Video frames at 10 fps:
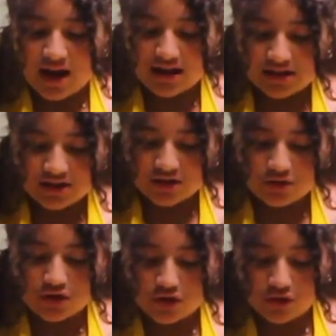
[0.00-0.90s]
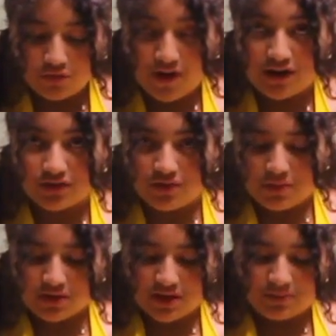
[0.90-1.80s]
had to do 2 finals for
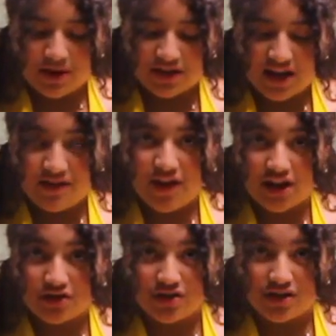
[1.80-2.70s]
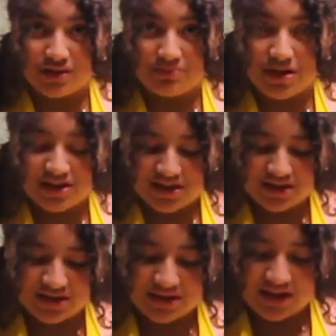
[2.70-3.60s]
music because I have extra
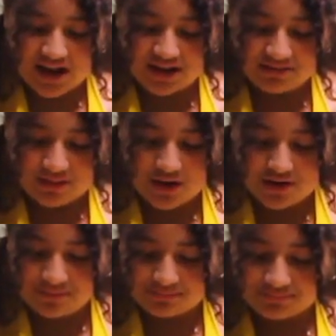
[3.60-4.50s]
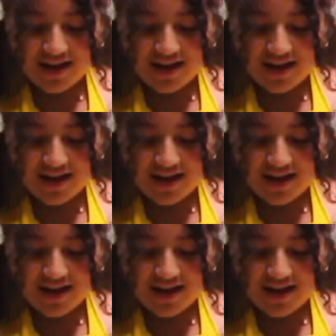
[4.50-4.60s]
pieces that I learned.